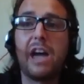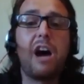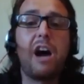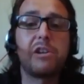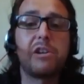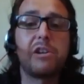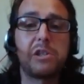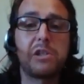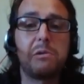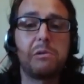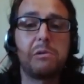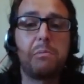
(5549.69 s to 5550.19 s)

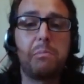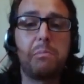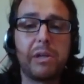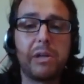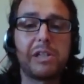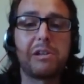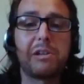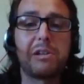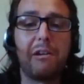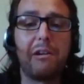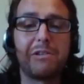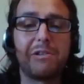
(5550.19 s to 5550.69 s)
arsehole
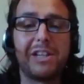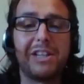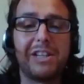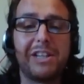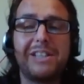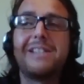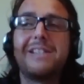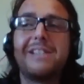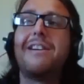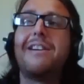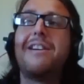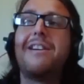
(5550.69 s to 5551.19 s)
police
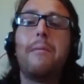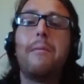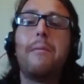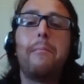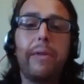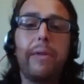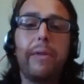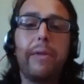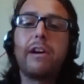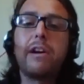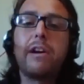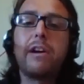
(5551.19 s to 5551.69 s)
officers,
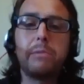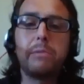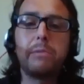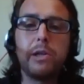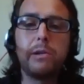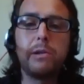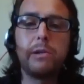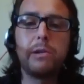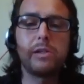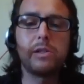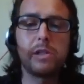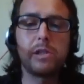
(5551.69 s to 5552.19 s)
but there are some good
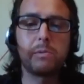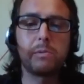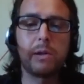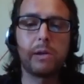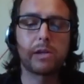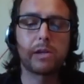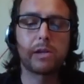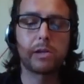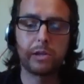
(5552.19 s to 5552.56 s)
ones as well.